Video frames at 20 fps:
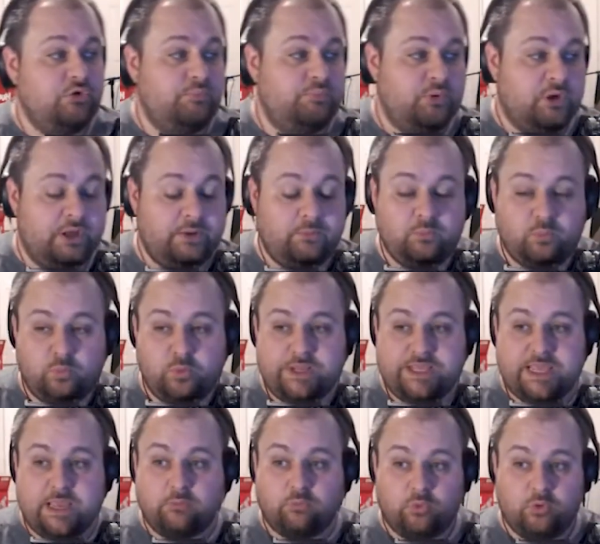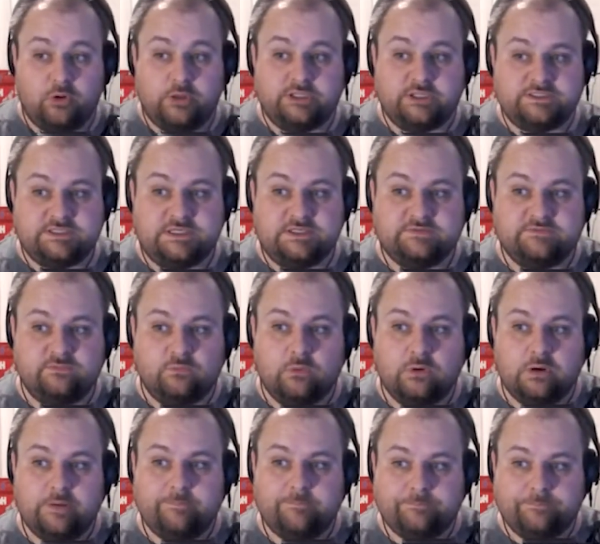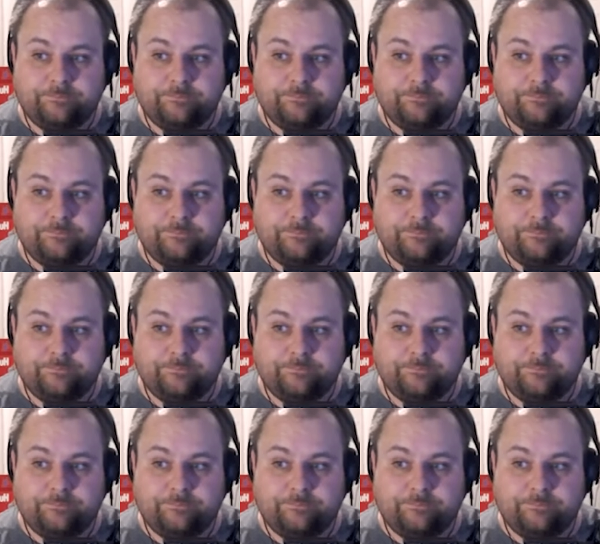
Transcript: but we get royalties for it.